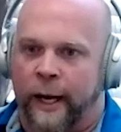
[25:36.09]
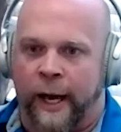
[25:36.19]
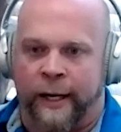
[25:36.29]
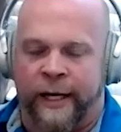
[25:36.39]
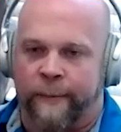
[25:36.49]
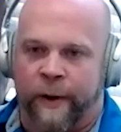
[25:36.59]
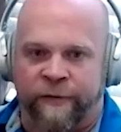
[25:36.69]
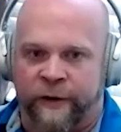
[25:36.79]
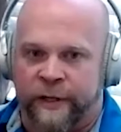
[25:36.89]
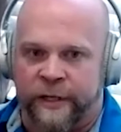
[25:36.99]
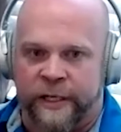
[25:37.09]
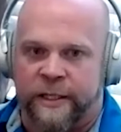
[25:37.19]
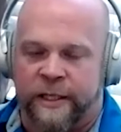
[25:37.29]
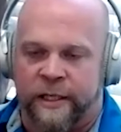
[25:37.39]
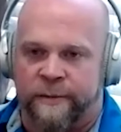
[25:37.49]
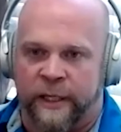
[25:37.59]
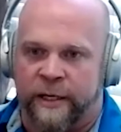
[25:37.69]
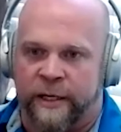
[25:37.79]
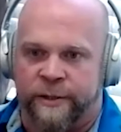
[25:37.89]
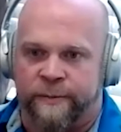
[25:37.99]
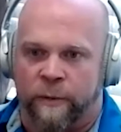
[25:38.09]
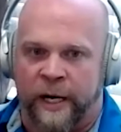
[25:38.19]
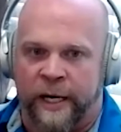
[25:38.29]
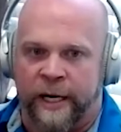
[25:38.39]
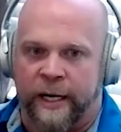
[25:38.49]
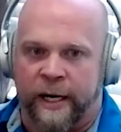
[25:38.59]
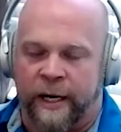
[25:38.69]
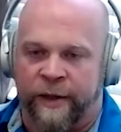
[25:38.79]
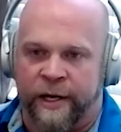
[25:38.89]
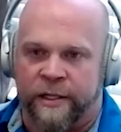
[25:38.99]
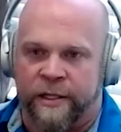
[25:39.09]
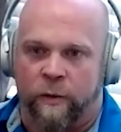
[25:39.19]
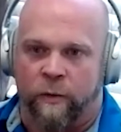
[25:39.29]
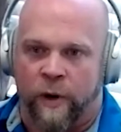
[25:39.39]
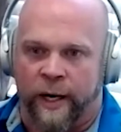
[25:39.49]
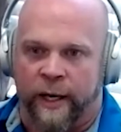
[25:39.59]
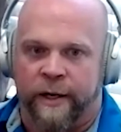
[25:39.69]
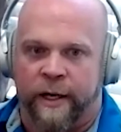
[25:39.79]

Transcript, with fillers: I keep offering these, these millennials more money and they just don't want it.